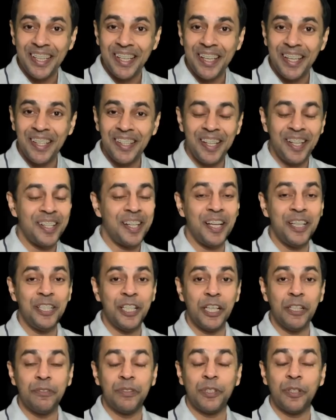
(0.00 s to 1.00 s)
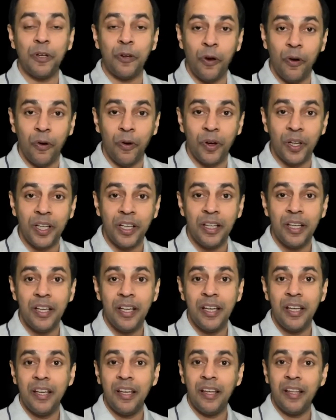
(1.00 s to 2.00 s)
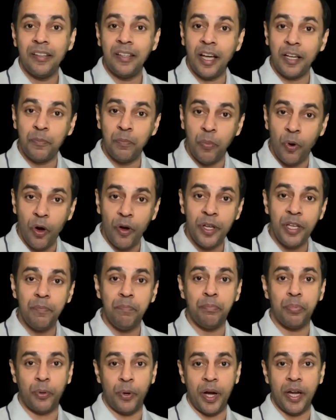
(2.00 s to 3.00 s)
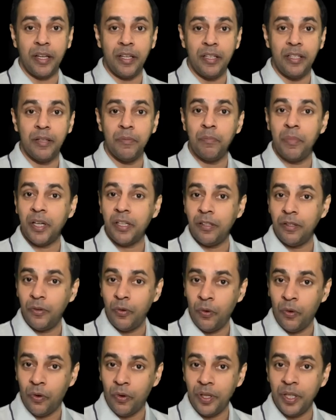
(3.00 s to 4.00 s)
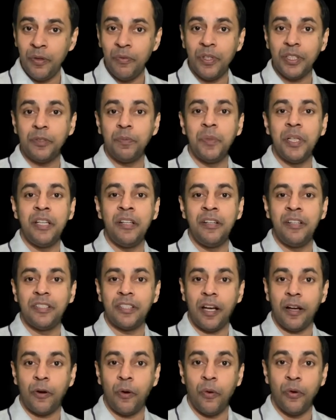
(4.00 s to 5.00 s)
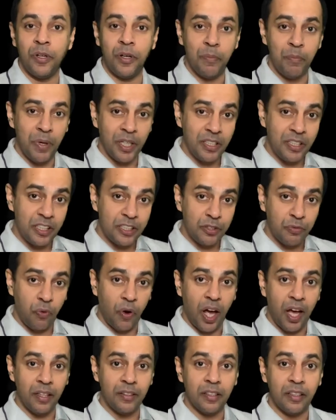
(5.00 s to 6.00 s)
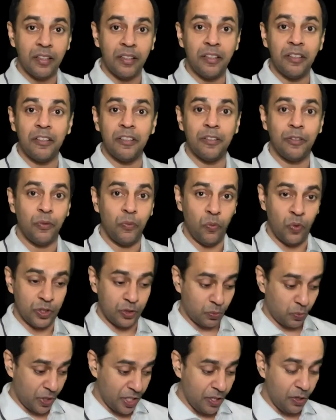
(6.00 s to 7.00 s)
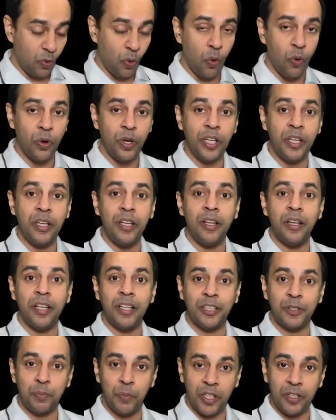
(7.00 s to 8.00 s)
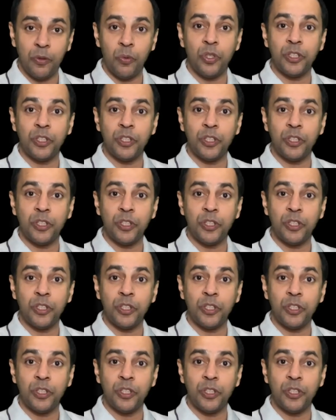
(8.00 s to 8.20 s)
Then the angel will say, Lord, that boy prayed, but no investment in his account, but his father was very holy, his mother was